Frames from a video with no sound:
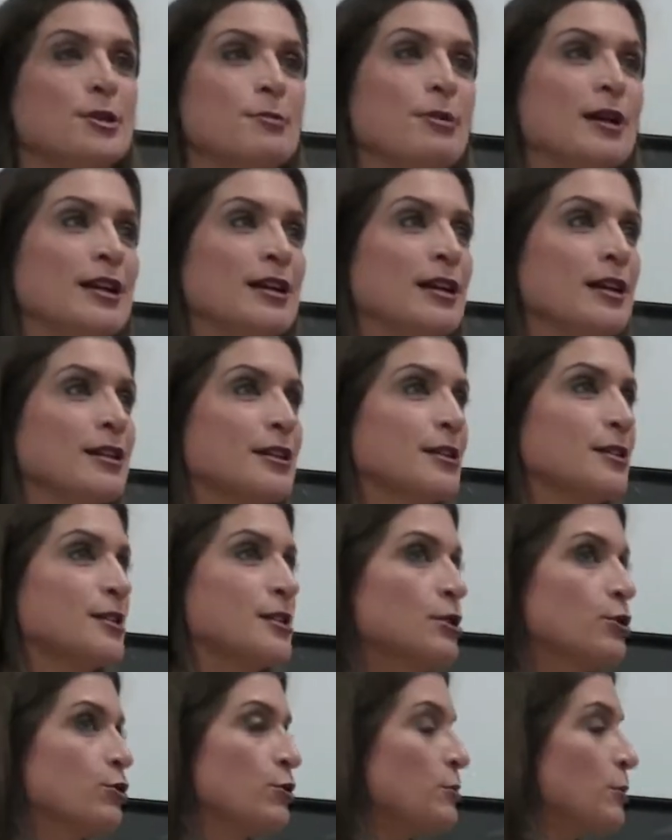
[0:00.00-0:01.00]
a bit like the
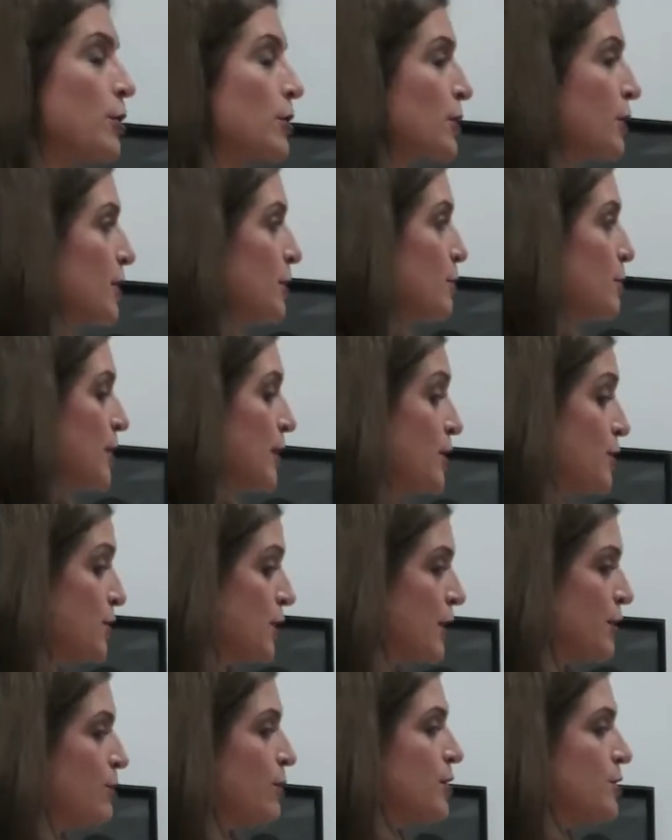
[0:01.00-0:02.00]
silk market in
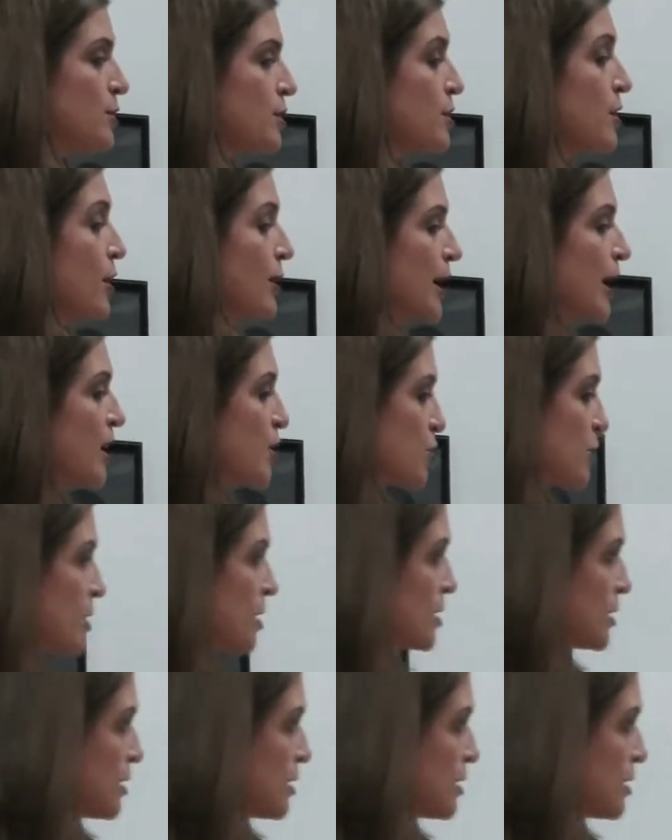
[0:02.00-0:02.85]
Beijing, which is not actually a